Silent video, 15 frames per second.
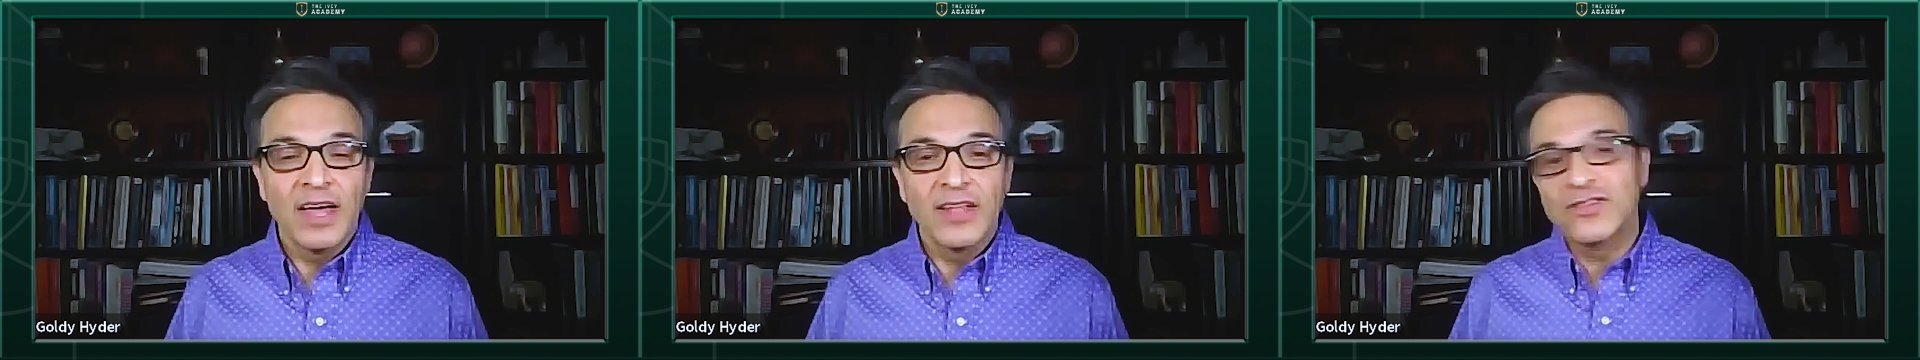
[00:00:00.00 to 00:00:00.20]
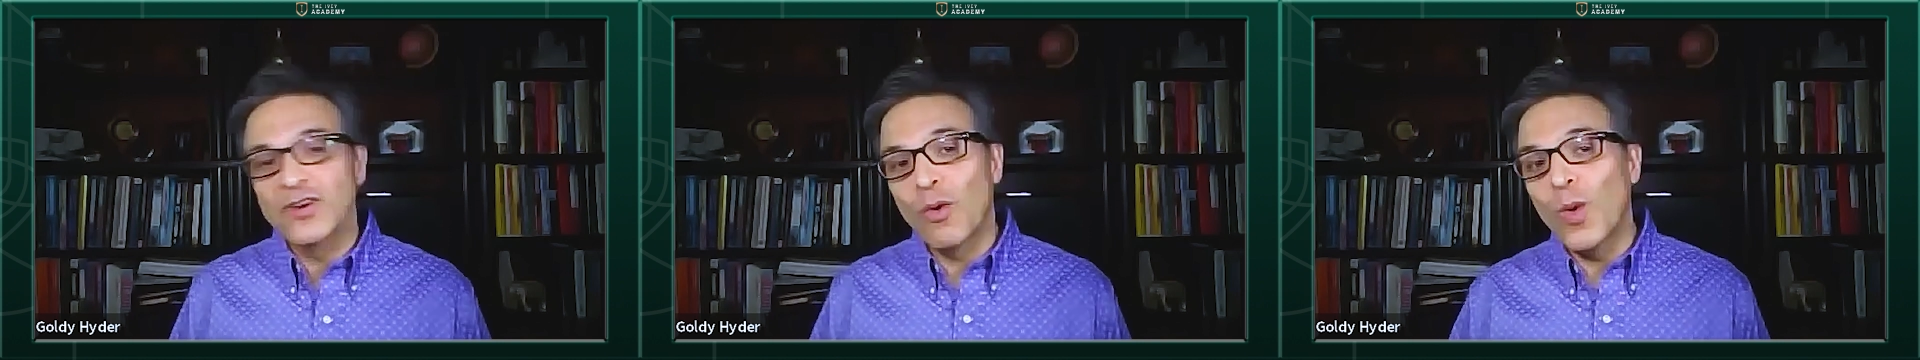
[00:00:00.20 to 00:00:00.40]

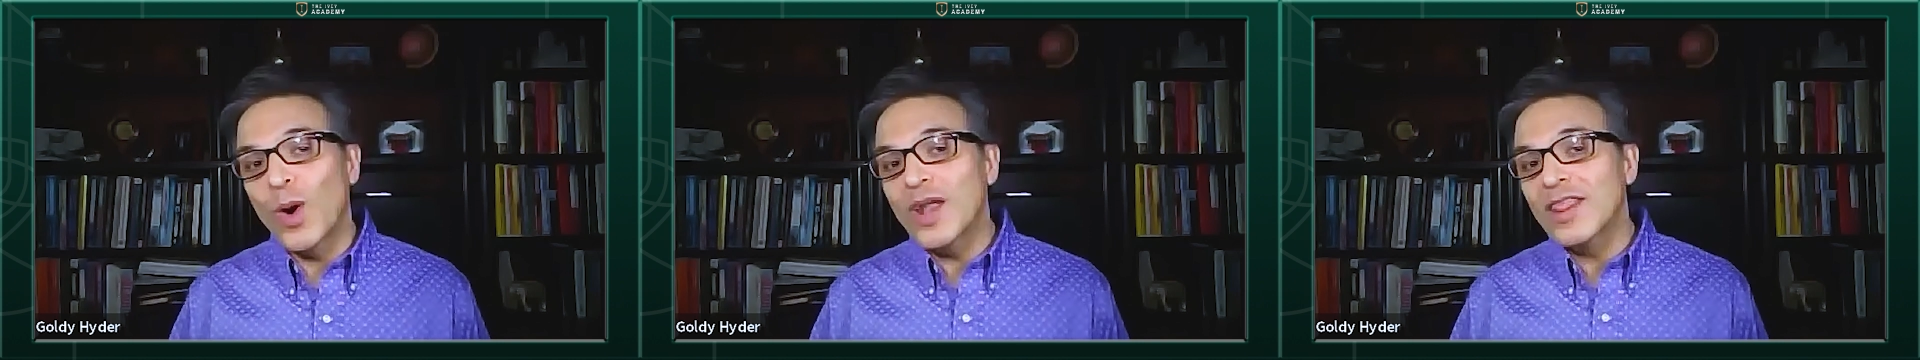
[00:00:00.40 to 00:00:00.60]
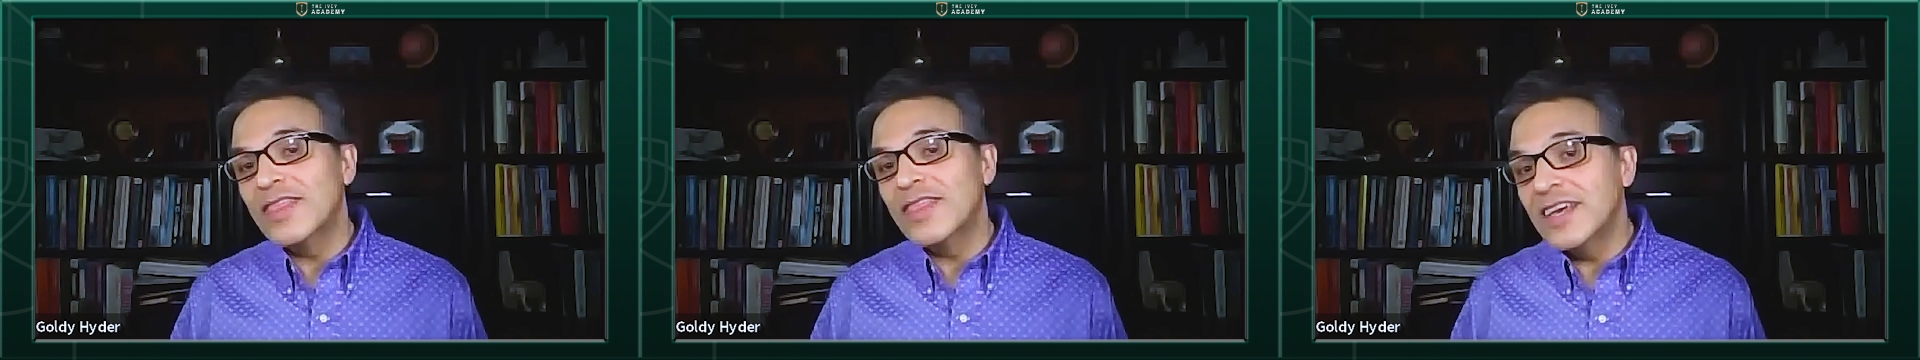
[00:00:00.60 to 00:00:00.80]
And so
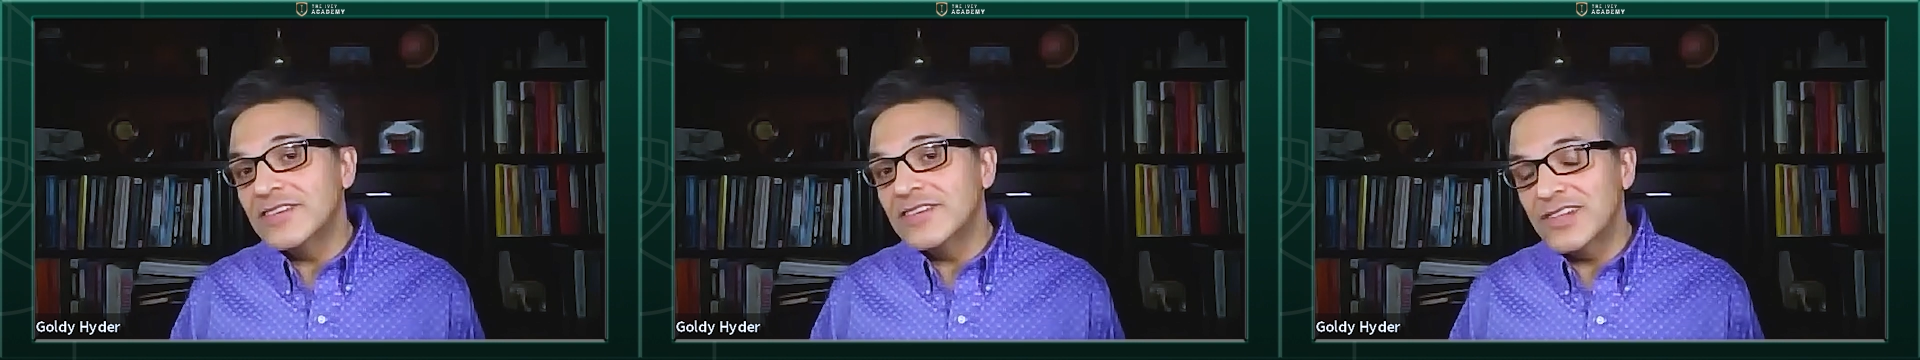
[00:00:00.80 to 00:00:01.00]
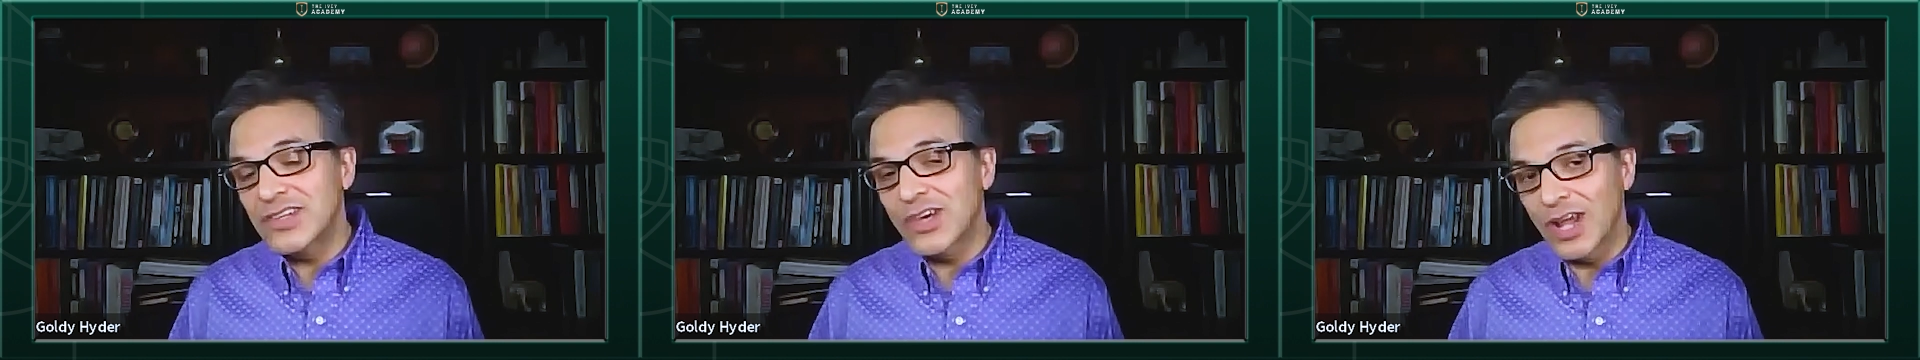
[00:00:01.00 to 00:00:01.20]
one of the things
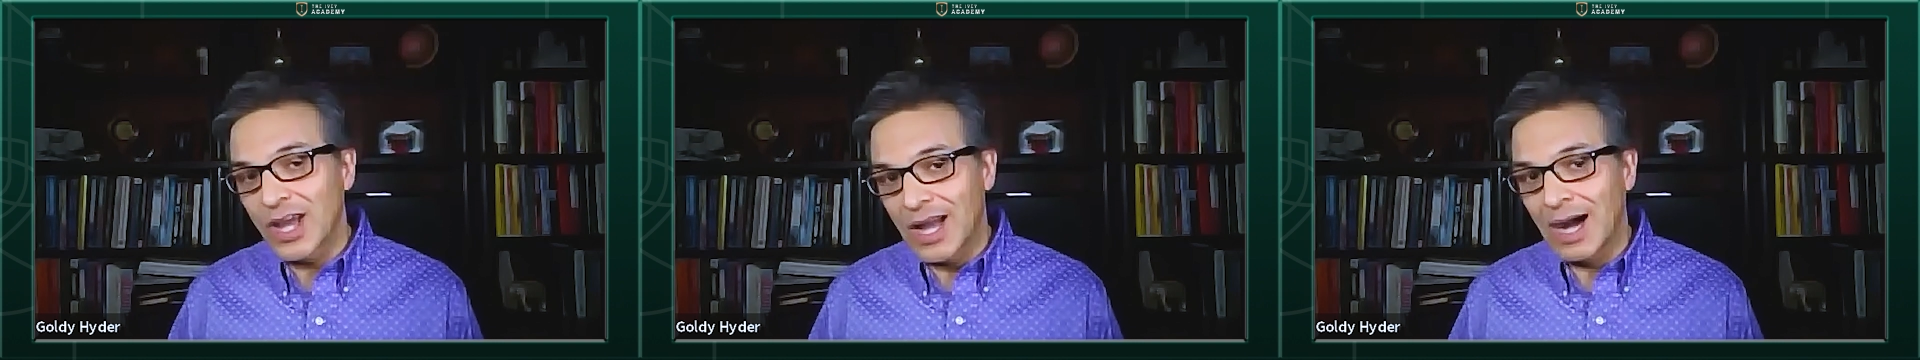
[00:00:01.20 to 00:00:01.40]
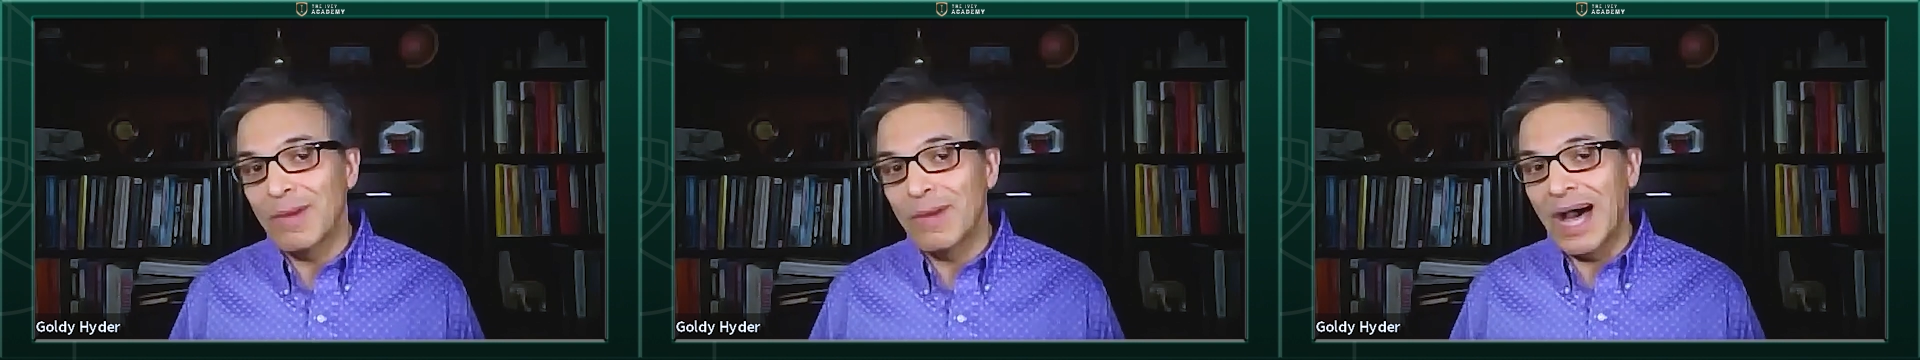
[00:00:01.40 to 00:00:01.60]
that's going to
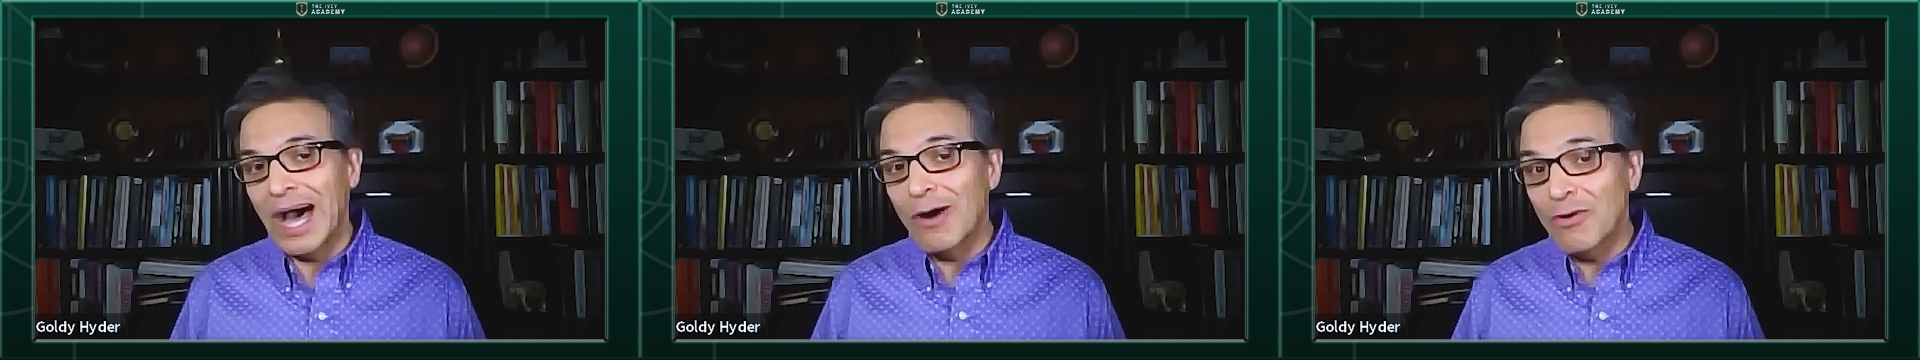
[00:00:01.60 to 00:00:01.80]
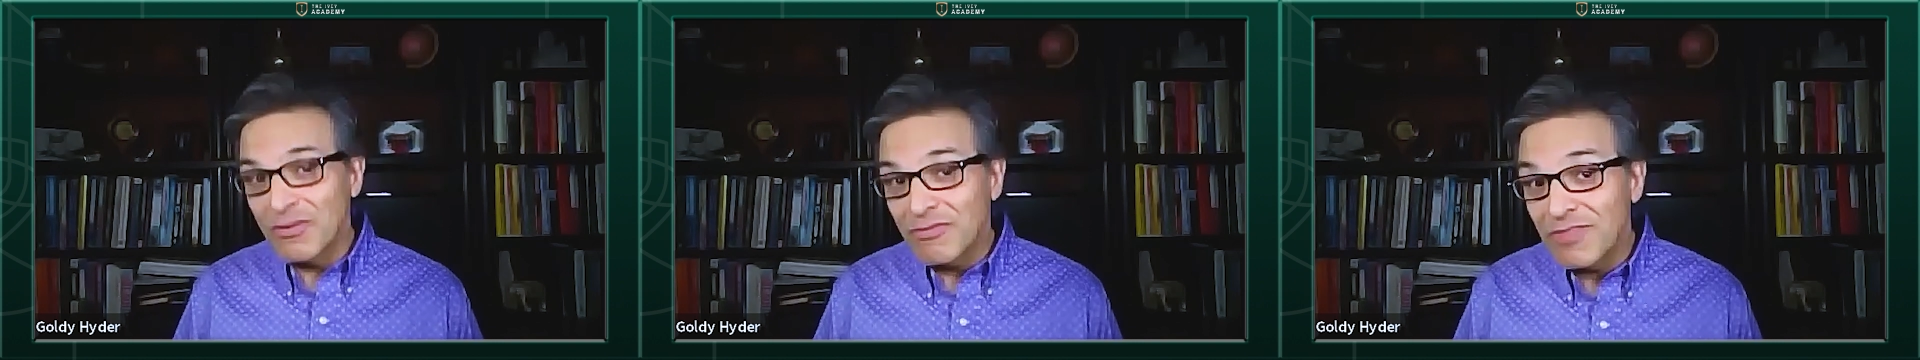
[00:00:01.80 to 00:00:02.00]
come
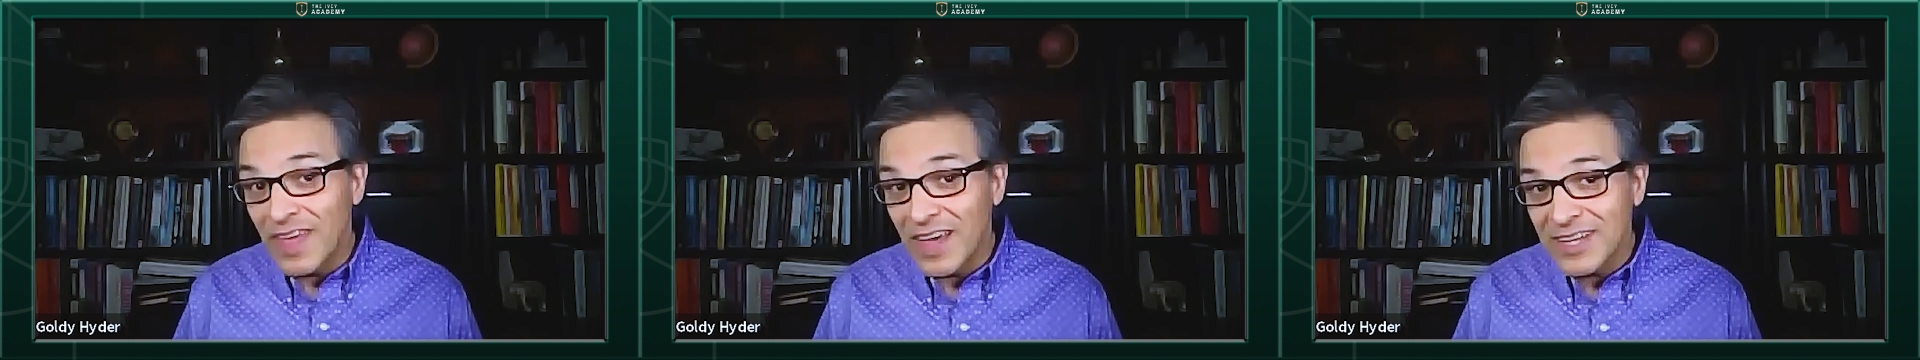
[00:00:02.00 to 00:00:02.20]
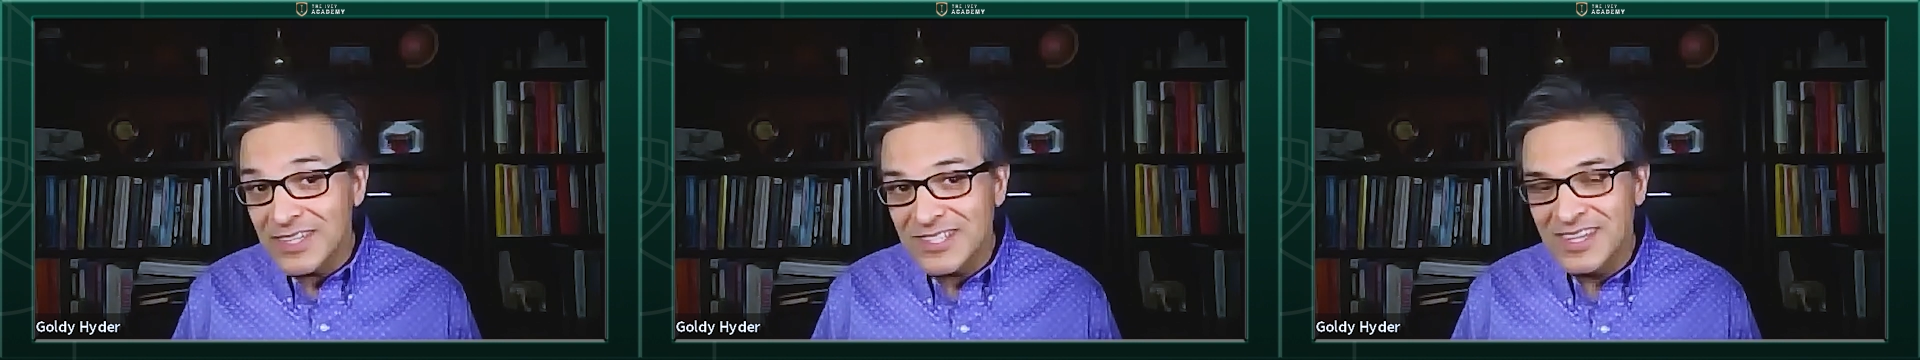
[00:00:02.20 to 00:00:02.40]
out of
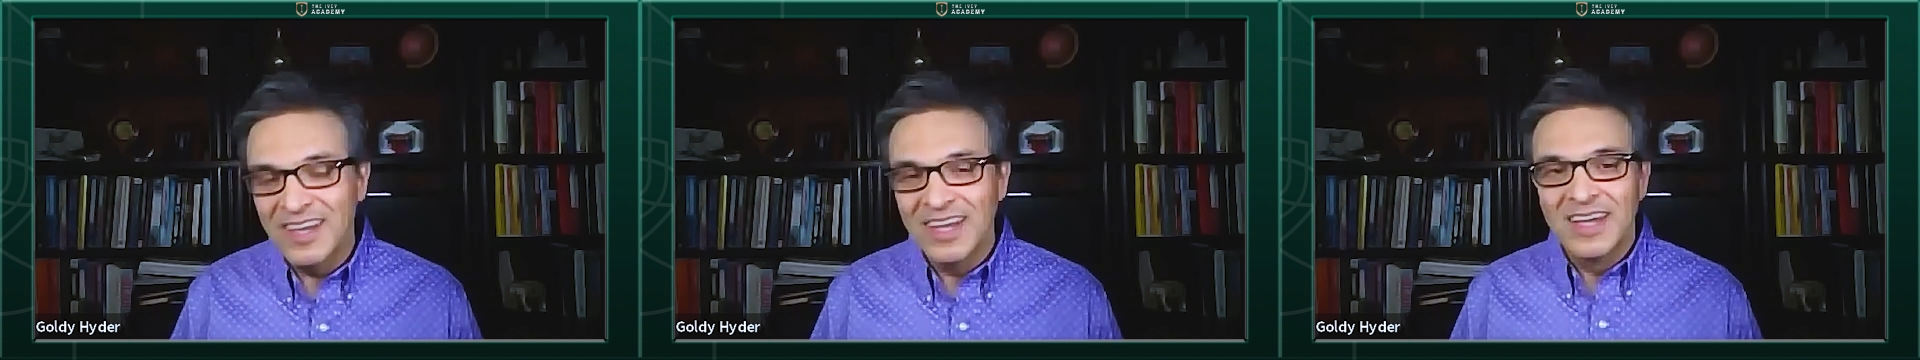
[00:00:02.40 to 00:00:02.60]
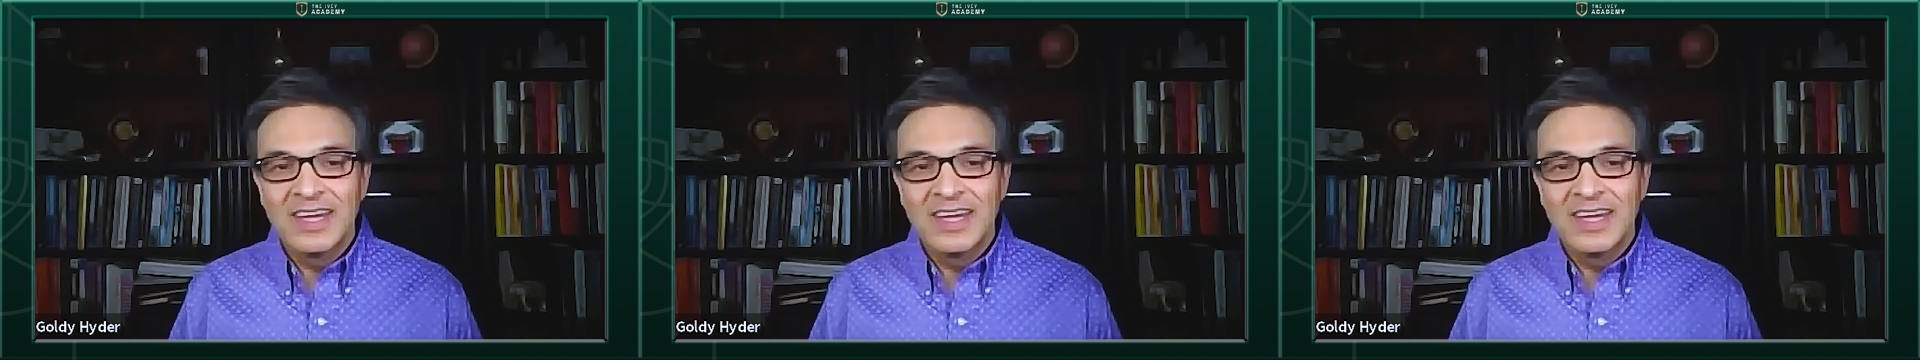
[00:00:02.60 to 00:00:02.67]
this